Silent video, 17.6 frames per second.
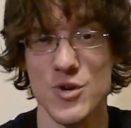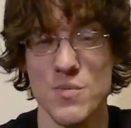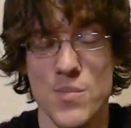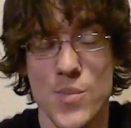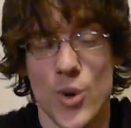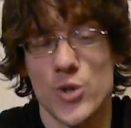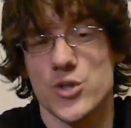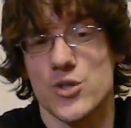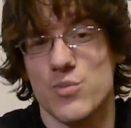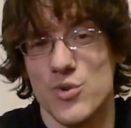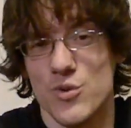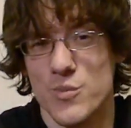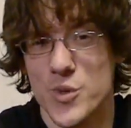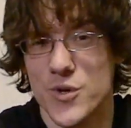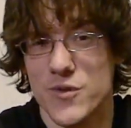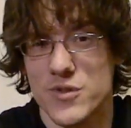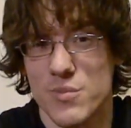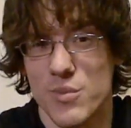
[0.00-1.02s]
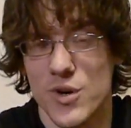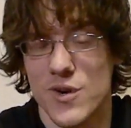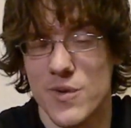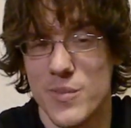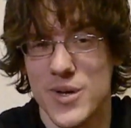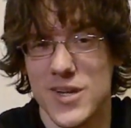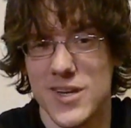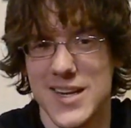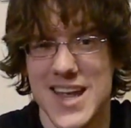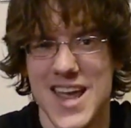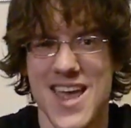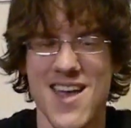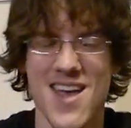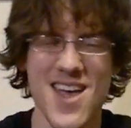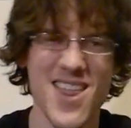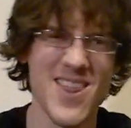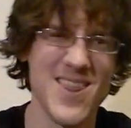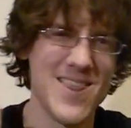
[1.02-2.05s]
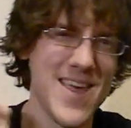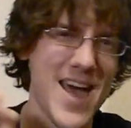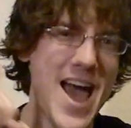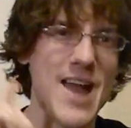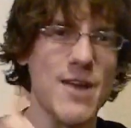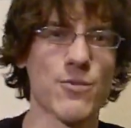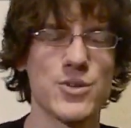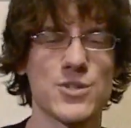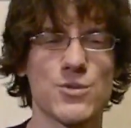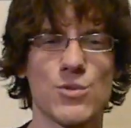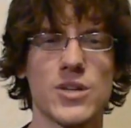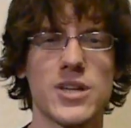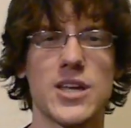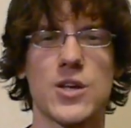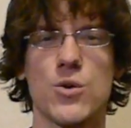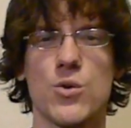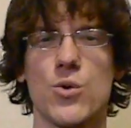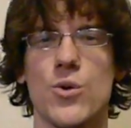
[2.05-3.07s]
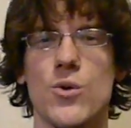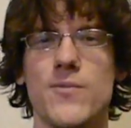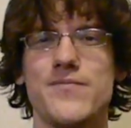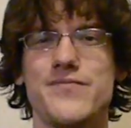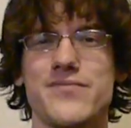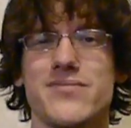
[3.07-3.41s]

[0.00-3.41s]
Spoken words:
multiple moves per ability. That was really cool.